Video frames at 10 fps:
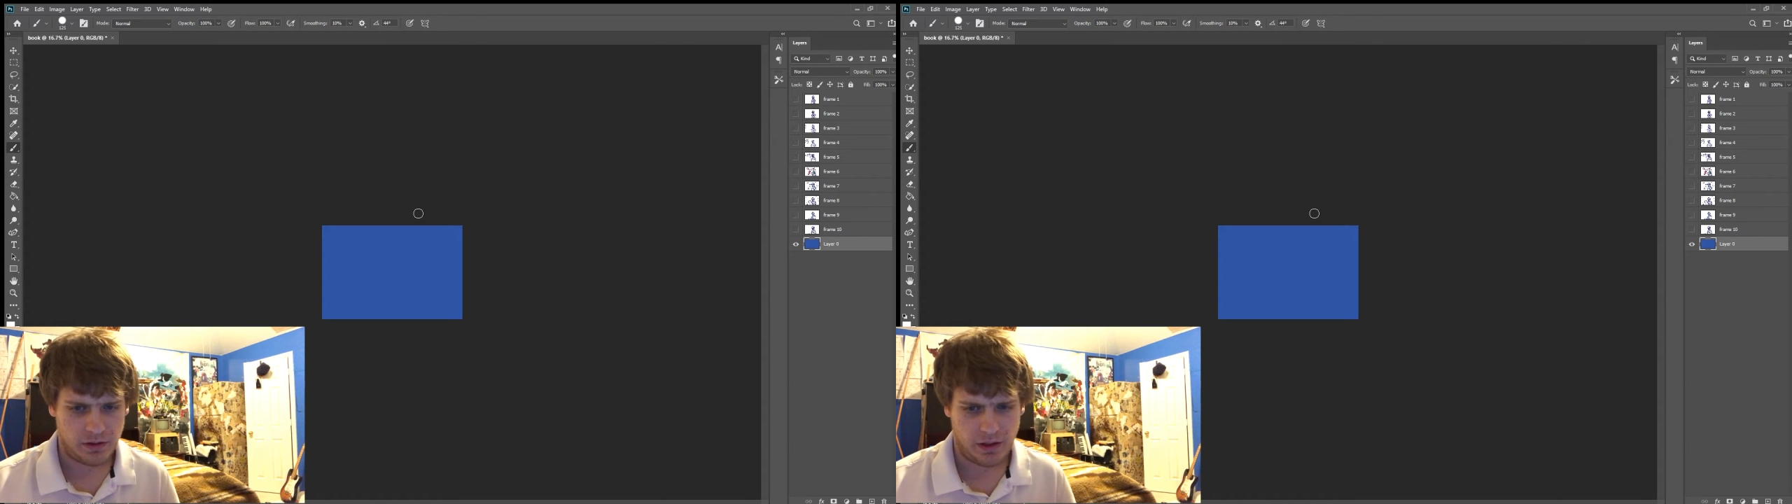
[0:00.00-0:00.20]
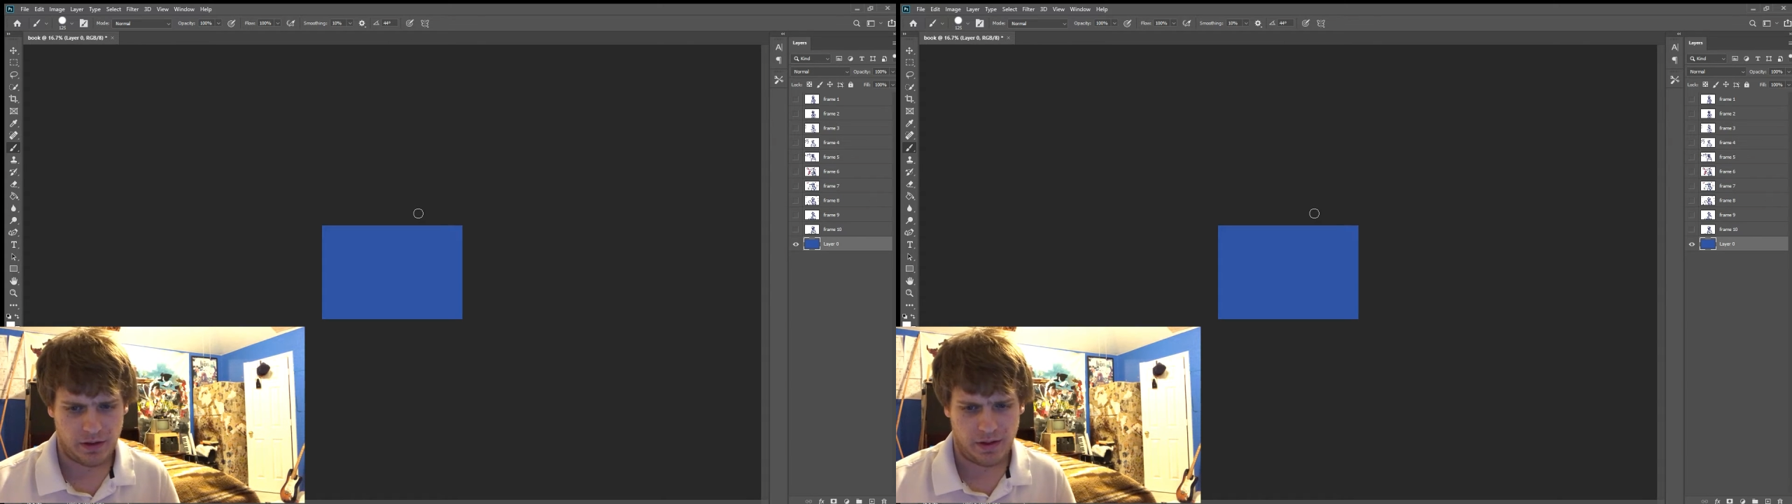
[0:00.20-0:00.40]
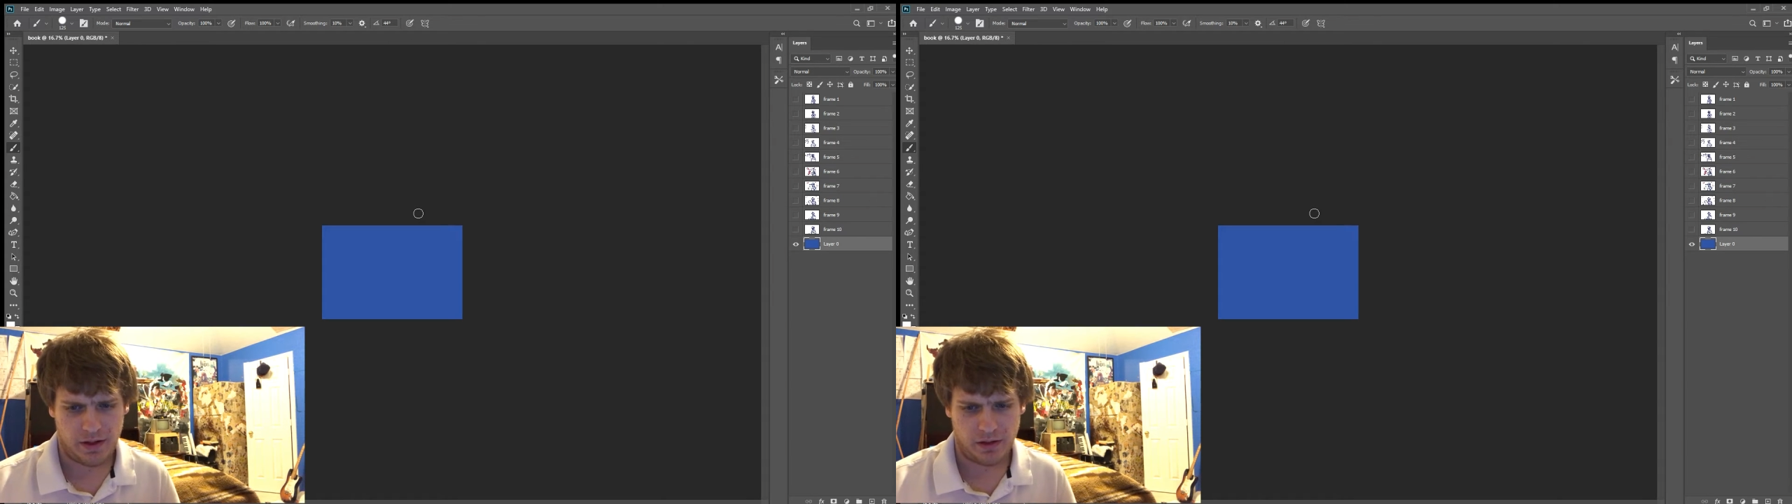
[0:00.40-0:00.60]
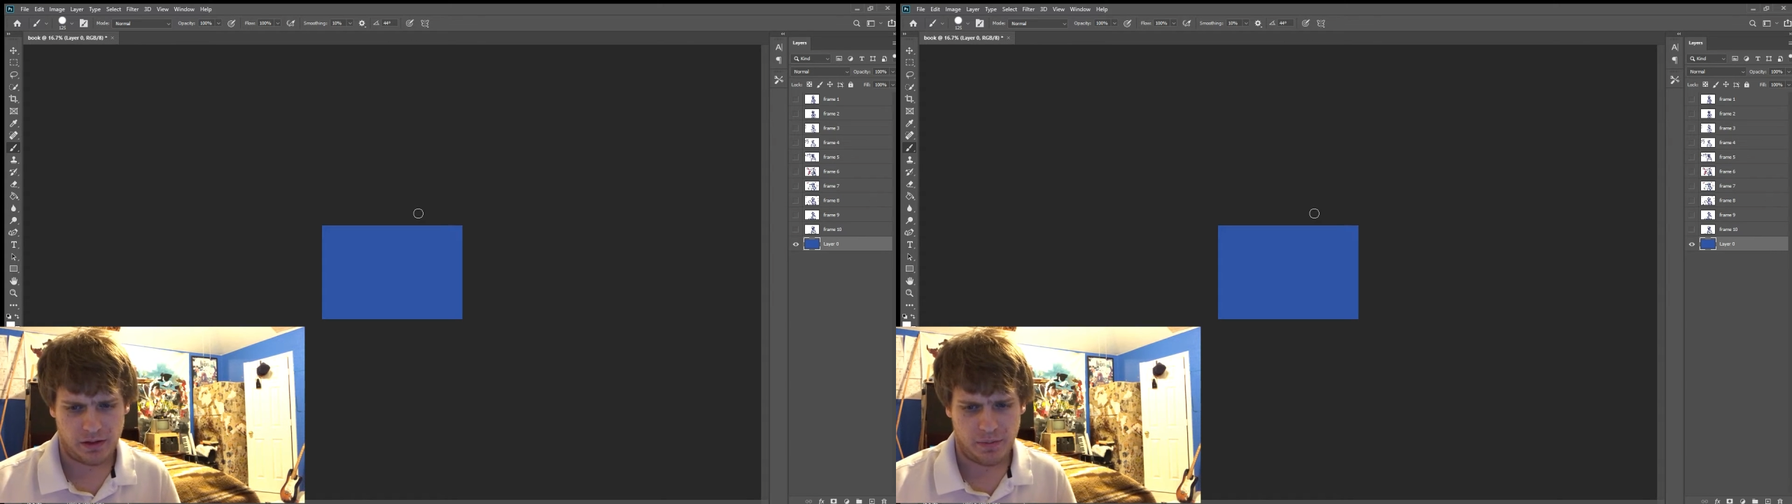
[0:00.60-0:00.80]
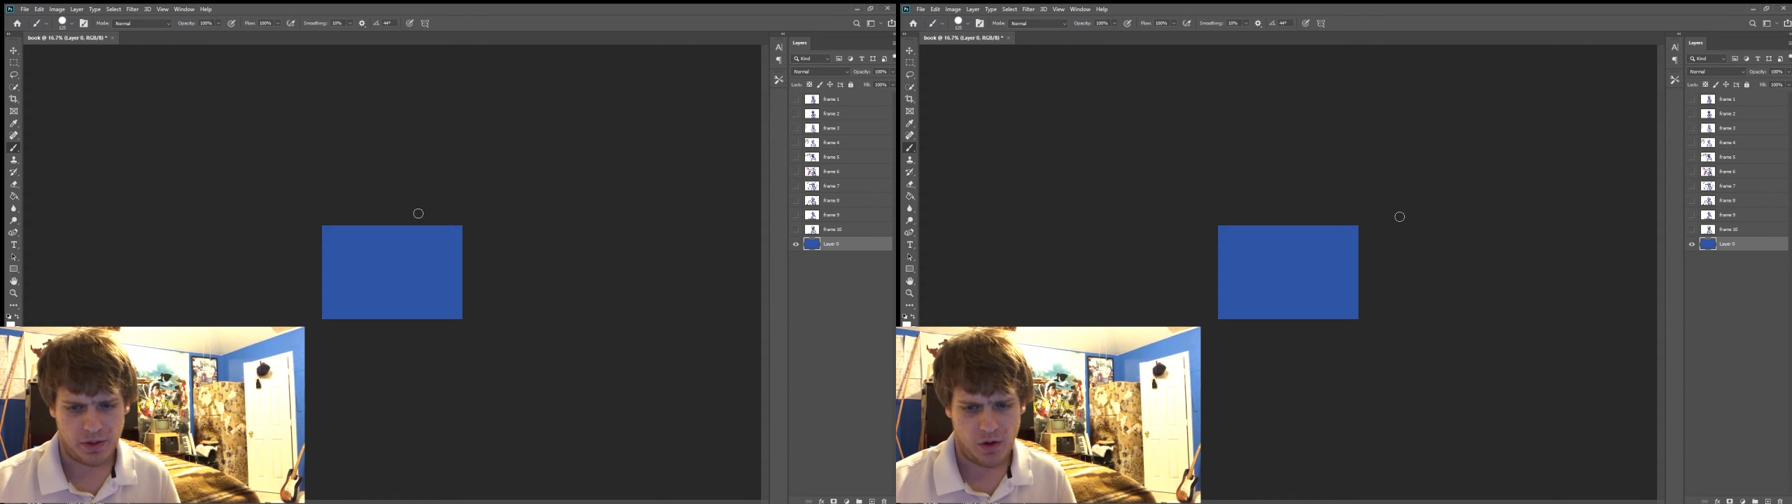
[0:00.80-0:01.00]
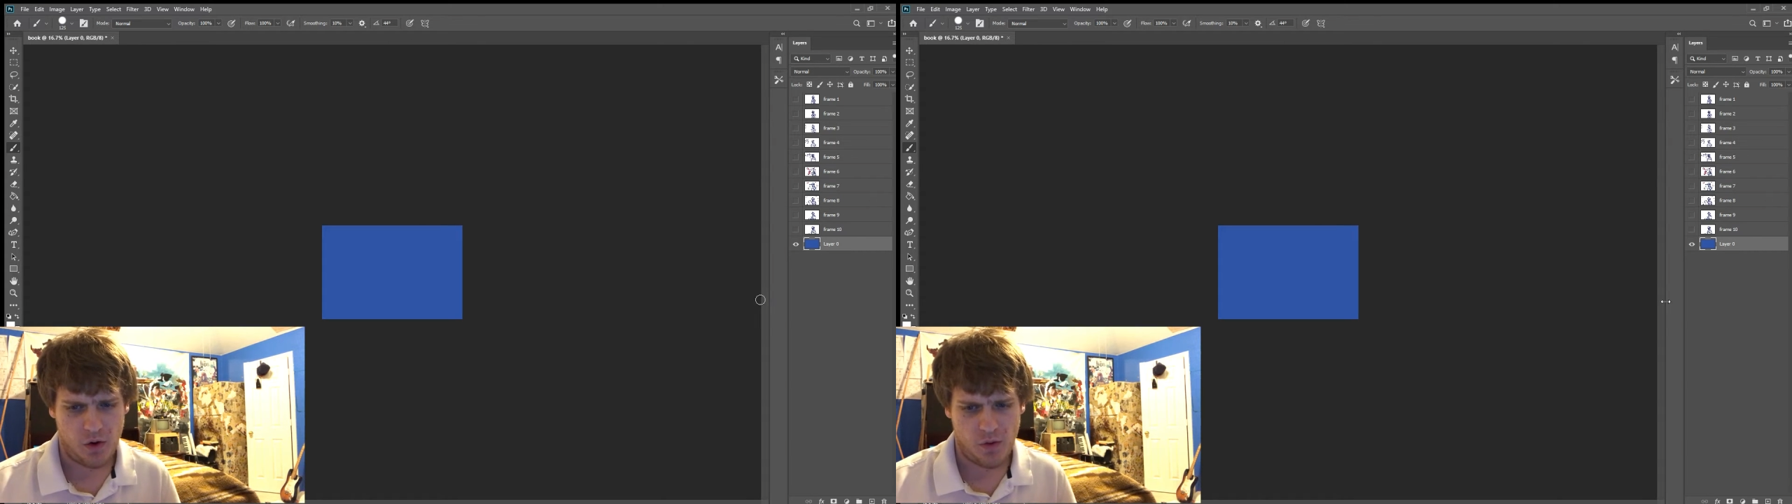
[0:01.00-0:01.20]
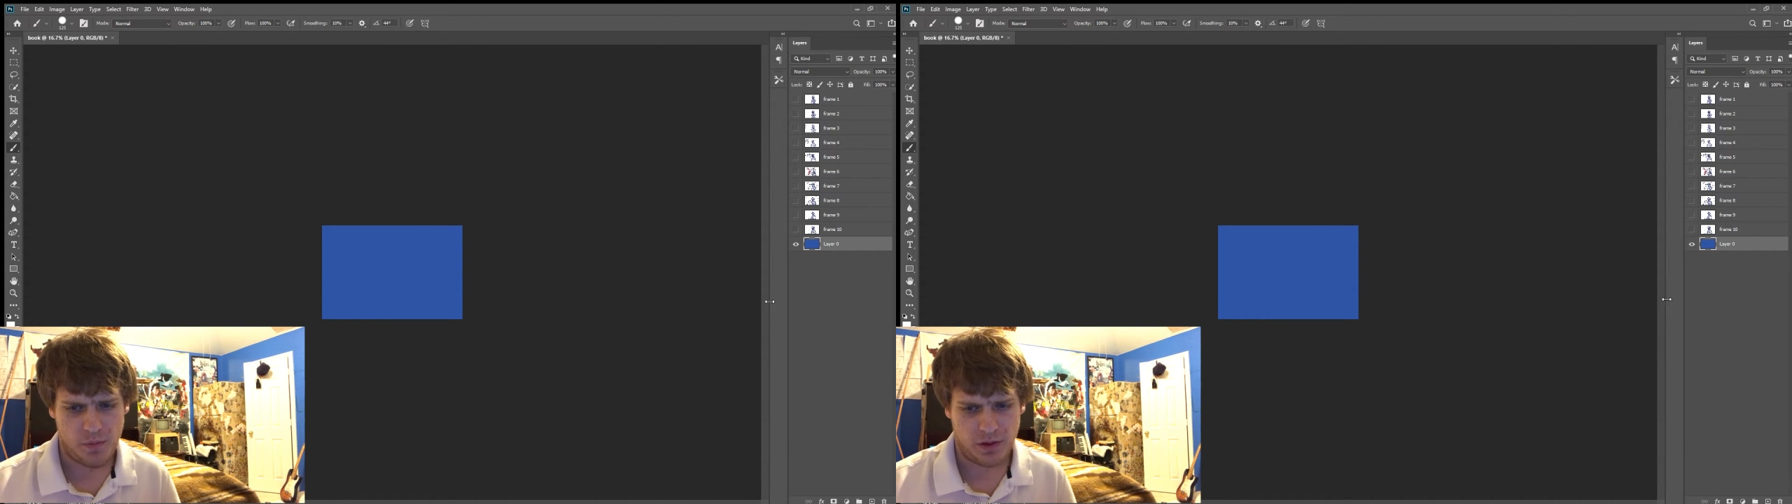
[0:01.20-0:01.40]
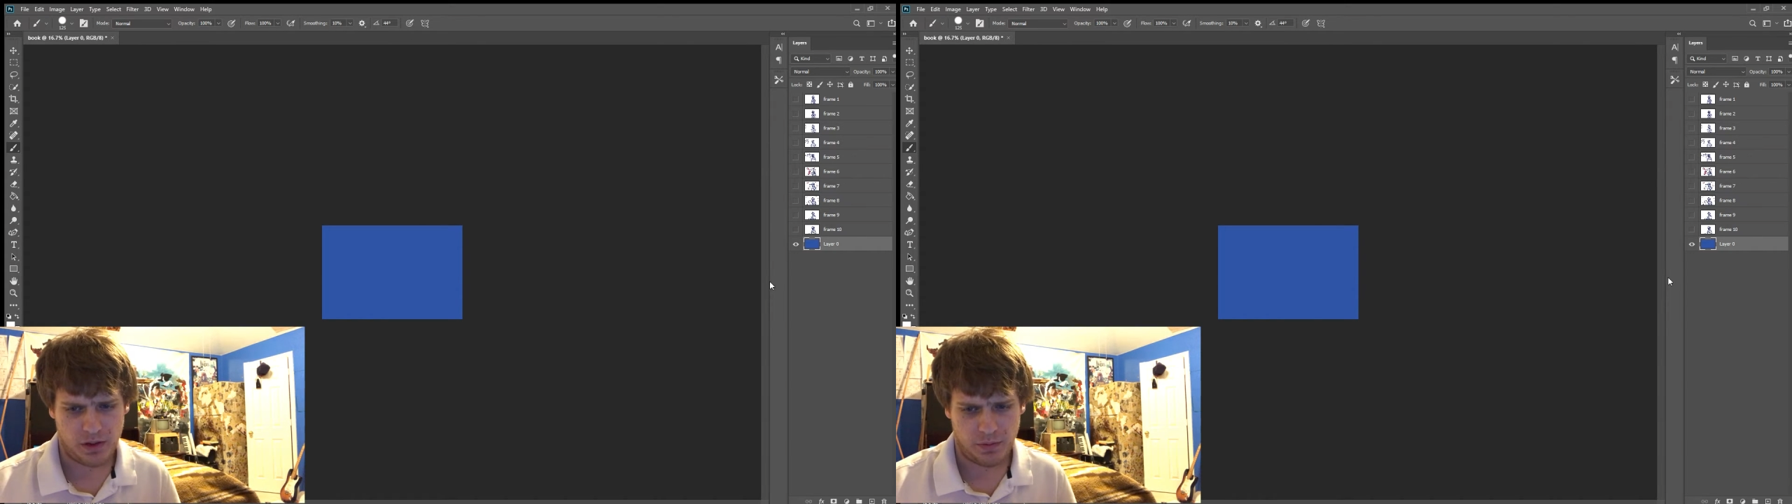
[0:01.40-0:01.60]
and then let me
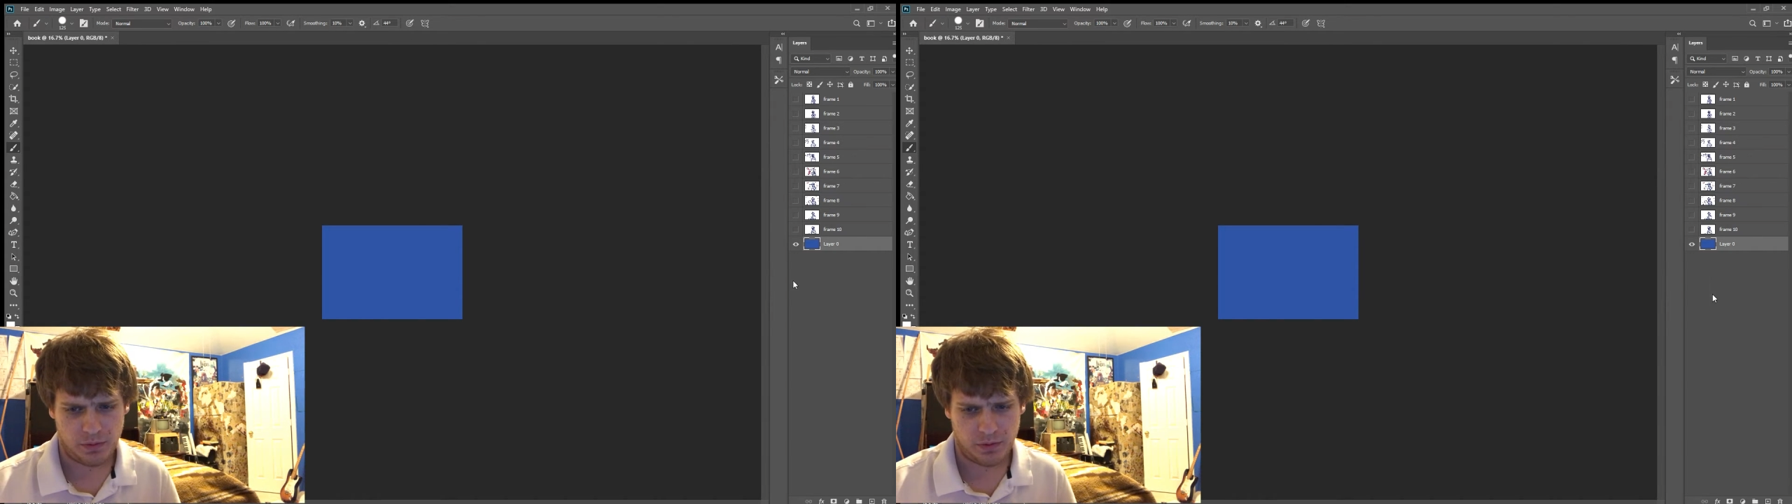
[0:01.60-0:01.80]
open up